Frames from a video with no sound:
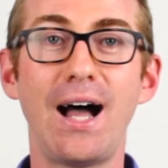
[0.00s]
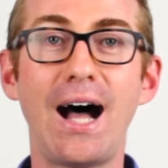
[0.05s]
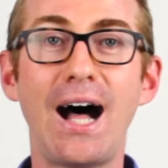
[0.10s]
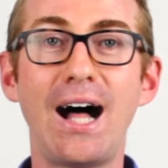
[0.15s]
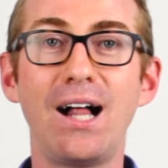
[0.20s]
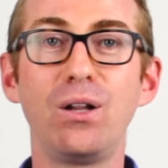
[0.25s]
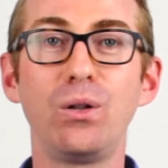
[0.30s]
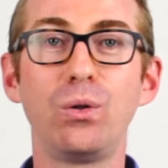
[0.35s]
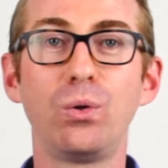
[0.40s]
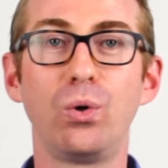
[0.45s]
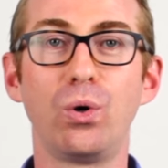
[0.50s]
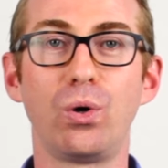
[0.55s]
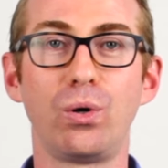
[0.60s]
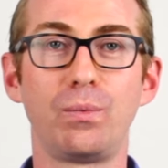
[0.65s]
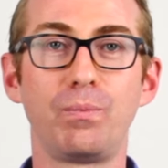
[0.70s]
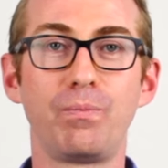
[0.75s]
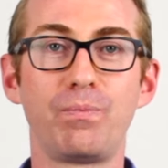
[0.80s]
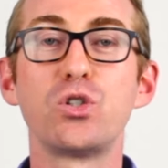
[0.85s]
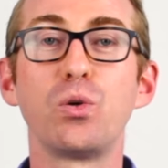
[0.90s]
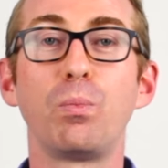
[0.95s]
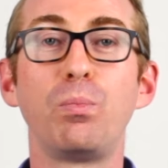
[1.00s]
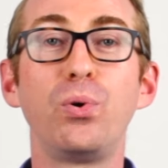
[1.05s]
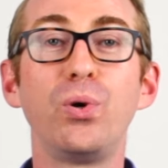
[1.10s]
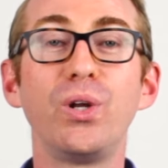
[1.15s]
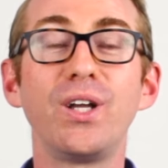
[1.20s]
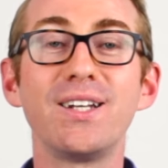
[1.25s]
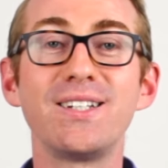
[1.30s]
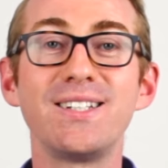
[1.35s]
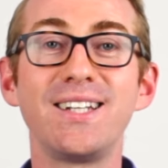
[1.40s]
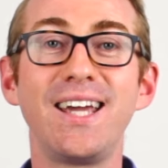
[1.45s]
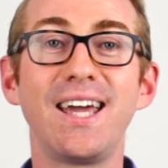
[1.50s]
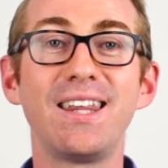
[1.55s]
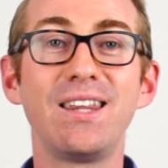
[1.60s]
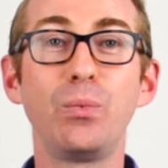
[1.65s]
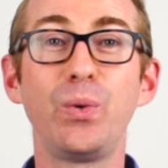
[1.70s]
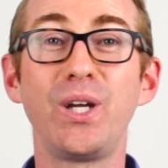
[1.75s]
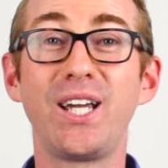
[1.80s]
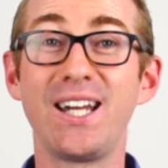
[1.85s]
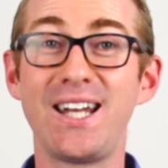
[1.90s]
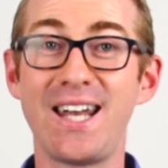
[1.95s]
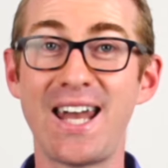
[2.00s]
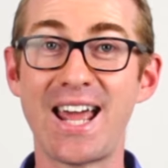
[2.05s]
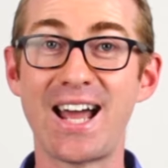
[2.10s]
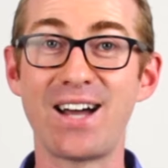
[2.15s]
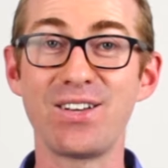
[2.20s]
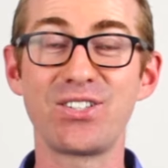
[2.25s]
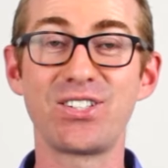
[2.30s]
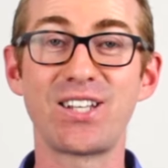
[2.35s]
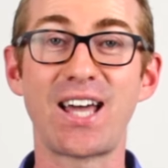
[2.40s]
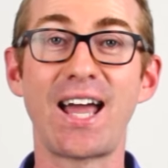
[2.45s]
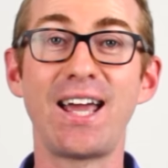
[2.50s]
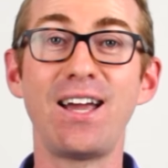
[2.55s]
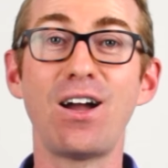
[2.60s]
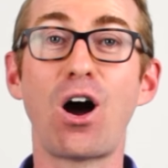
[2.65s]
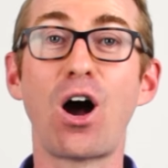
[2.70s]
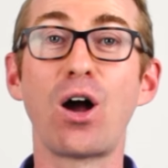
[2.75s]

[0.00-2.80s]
Algo. So putting it together, we can now say,